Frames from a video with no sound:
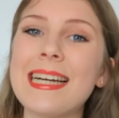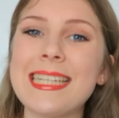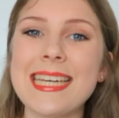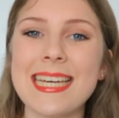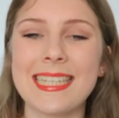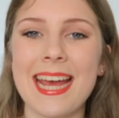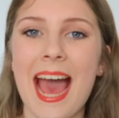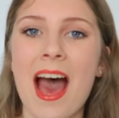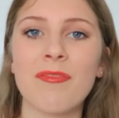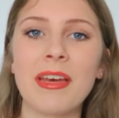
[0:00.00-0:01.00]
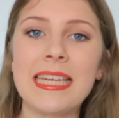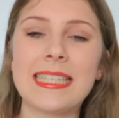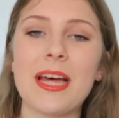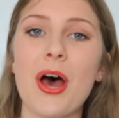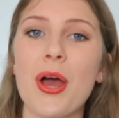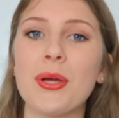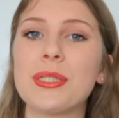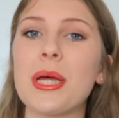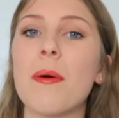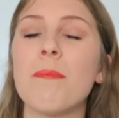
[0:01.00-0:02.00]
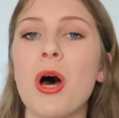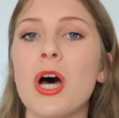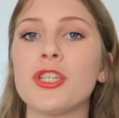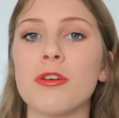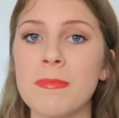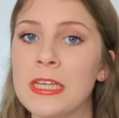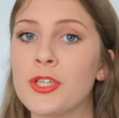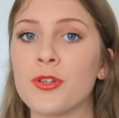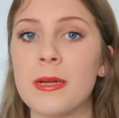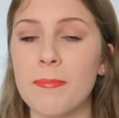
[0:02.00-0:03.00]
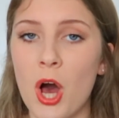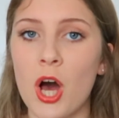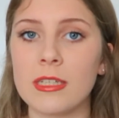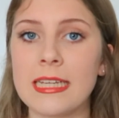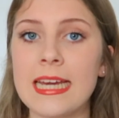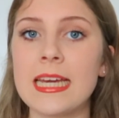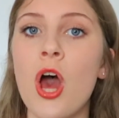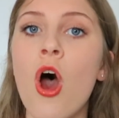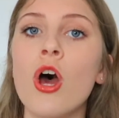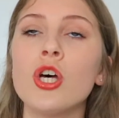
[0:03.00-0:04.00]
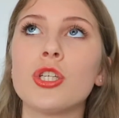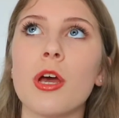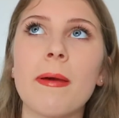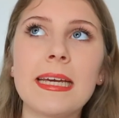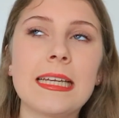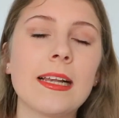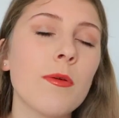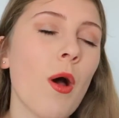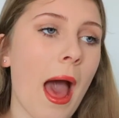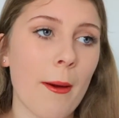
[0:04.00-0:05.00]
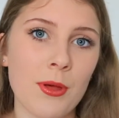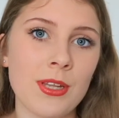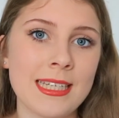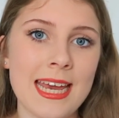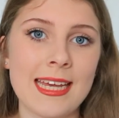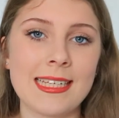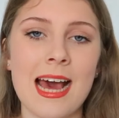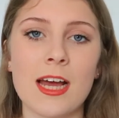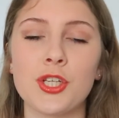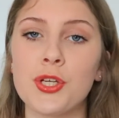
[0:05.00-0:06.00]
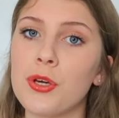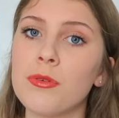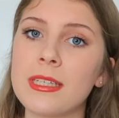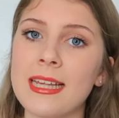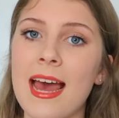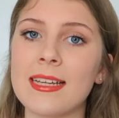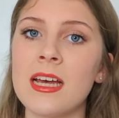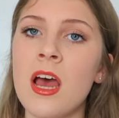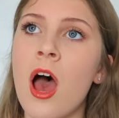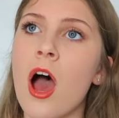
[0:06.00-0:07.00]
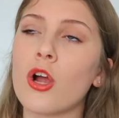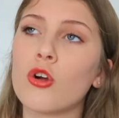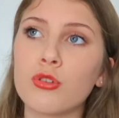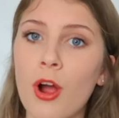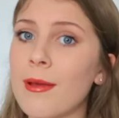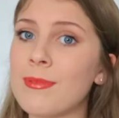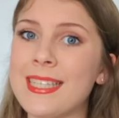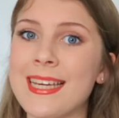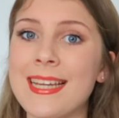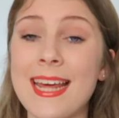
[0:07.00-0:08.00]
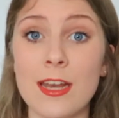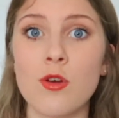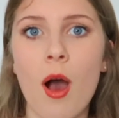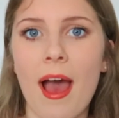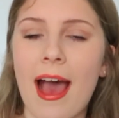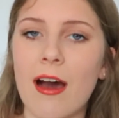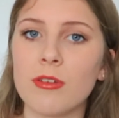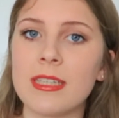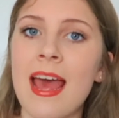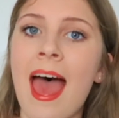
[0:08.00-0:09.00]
idea that I have is to host a murder mystery party. So basically what happens is that you set a crime scene in your house,